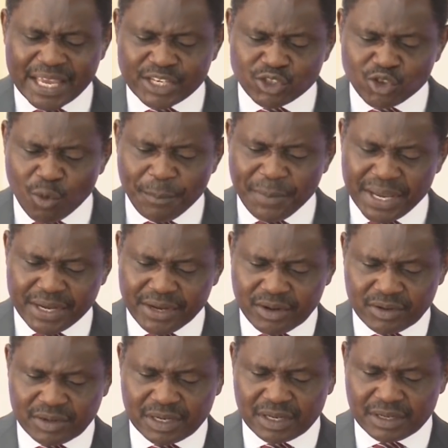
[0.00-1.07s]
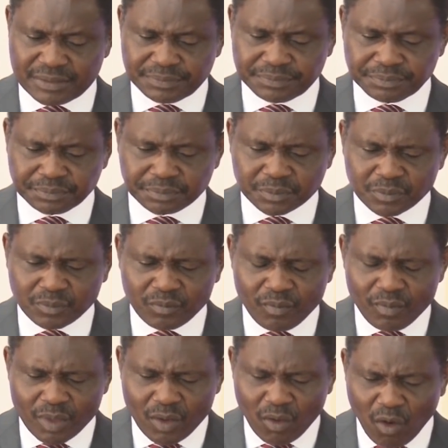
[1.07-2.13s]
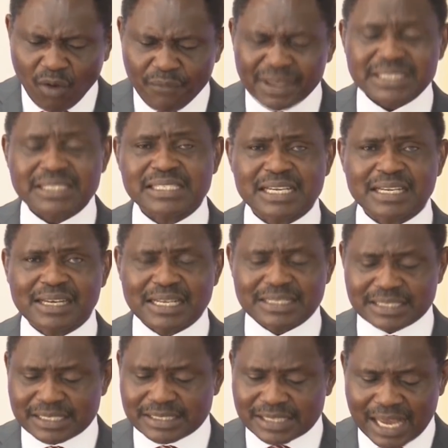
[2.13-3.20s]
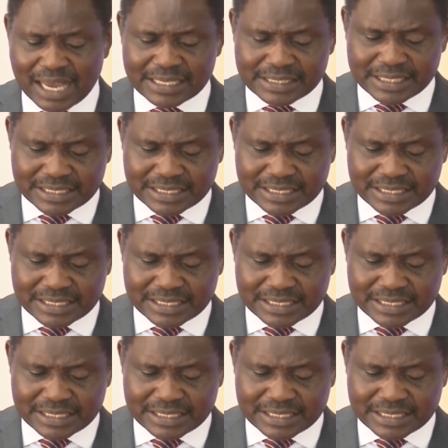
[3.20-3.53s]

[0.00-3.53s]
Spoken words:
in dominion over sicknesses and